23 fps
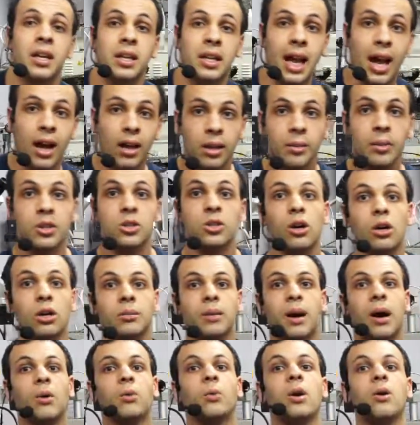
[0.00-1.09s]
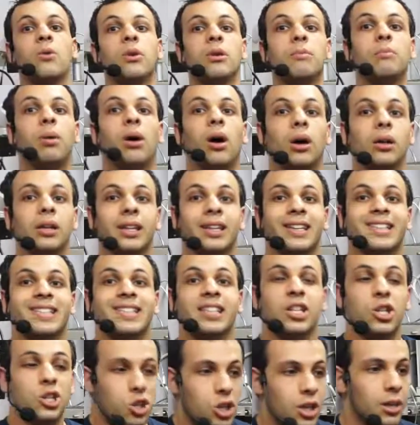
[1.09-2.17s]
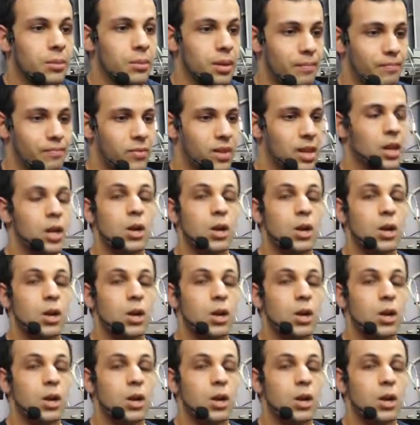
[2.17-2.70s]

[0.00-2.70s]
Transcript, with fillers: Now, let me talk about where reballing is legitimate.